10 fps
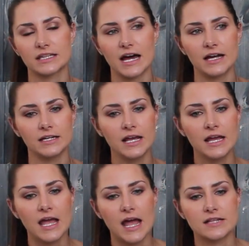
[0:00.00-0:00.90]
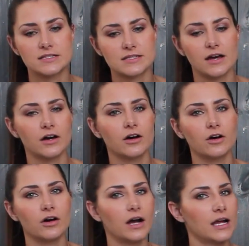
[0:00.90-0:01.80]
that. And
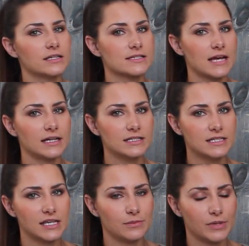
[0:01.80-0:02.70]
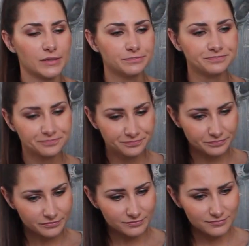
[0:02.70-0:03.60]
so I decided to keep him.
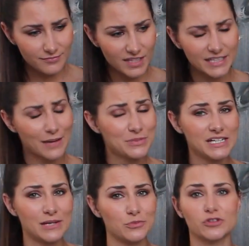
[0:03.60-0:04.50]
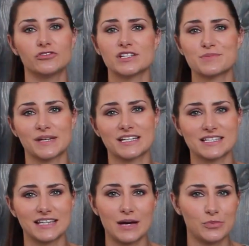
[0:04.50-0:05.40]
Kept the name Rufus because
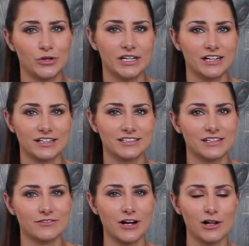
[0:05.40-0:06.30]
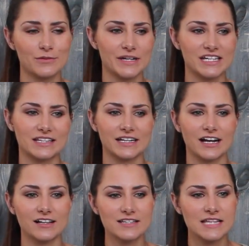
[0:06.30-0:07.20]
at that point I couldn't even call him anything
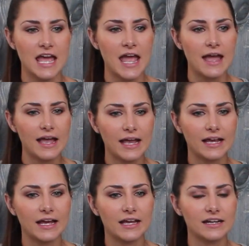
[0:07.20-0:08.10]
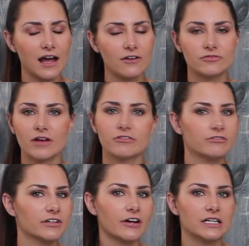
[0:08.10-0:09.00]
else, and I've never
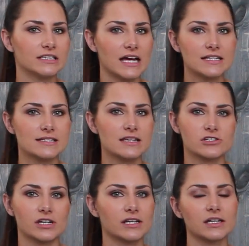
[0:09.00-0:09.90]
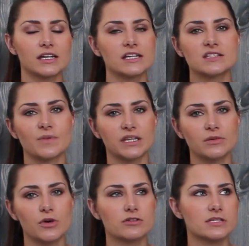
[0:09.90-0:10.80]
regretted that decision. He's been
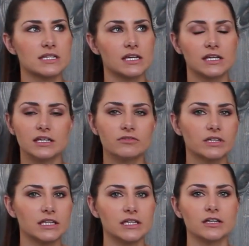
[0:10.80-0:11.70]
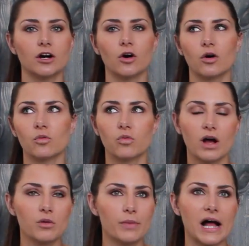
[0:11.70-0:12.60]
the most even keel,
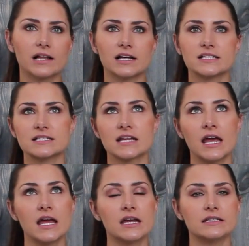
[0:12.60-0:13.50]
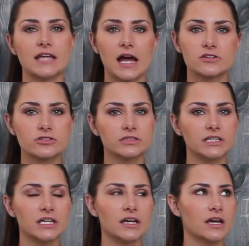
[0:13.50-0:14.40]
well balanced,
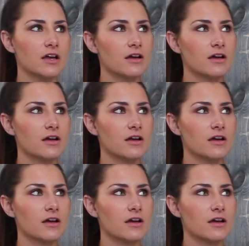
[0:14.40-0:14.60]
naturally